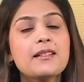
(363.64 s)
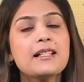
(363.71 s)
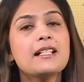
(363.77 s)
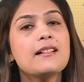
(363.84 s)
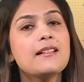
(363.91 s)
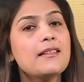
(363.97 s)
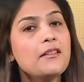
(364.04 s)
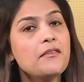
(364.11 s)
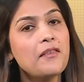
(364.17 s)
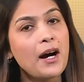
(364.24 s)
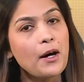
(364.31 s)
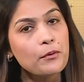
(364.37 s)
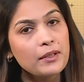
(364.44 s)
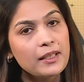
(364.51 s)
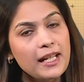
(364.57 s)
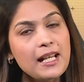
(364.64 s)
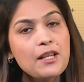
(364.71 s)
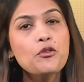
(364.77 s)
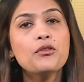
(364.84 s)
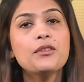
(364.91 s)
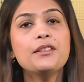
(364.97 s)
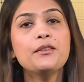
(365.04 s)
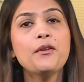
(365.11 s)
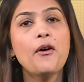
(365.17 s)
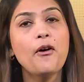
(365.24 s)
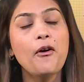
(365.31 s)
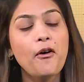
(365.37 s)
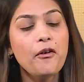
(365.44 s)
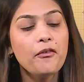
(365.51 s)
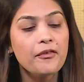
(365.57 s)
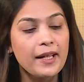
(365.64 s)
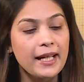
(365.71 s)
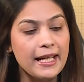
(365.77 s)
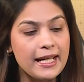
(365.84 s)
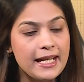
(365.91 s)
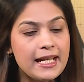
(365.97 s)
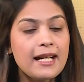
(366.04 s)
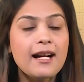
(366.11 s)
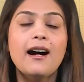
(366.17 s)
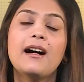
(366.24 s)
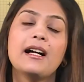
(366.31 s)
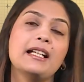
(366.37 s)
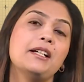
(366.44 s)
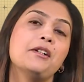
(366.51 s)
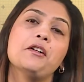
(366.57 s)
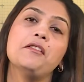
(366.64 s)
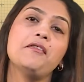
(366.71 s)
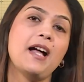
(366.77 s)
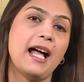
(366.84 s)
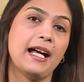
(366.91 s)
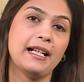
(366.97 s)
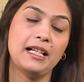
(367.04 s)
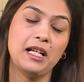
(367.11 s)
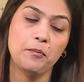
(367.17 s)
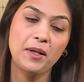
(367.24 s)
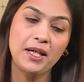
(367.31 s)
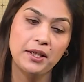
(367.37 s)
it is the foundation of any kind of academic